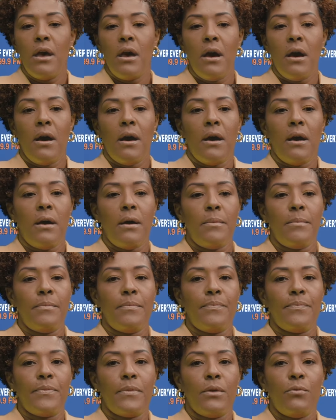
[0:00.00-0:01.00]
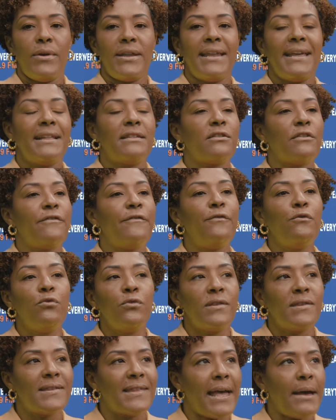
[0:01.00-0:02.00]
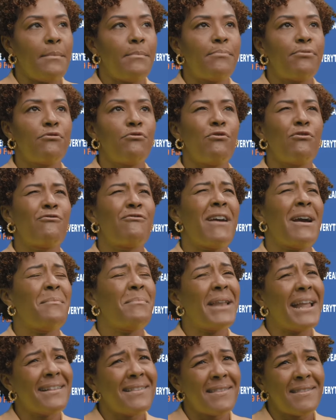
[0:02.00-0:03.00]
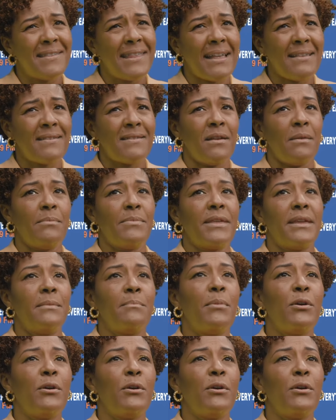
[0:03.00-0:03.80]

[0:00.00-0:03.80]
whether it's a food stamp program, but that's something.